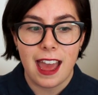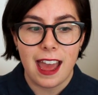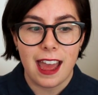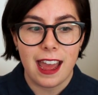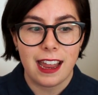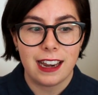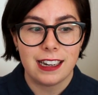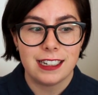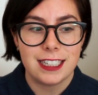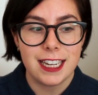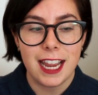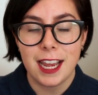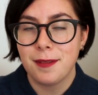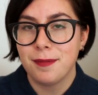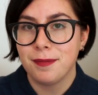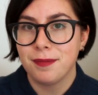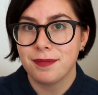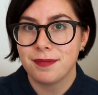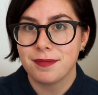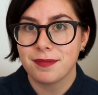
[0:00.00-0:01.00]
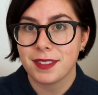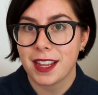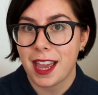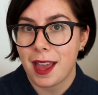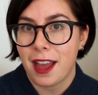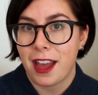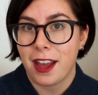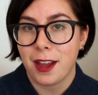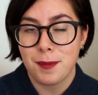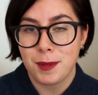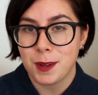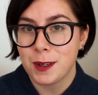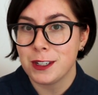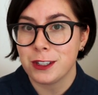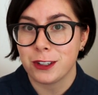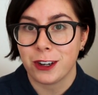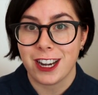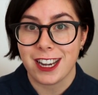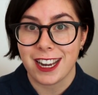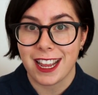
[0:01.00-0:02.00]
And yeah, I hope you
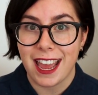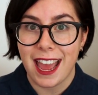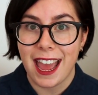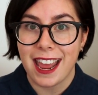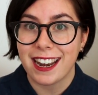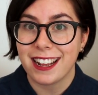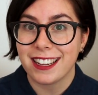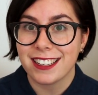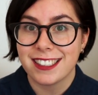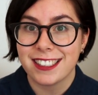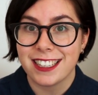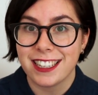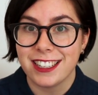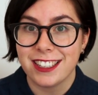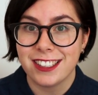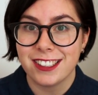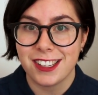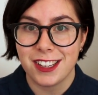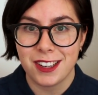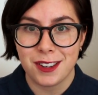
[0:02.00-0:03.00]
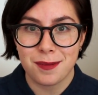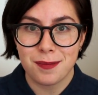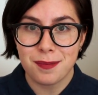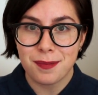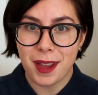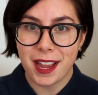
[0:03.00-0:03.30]
enjoyed it and I'll see you soon.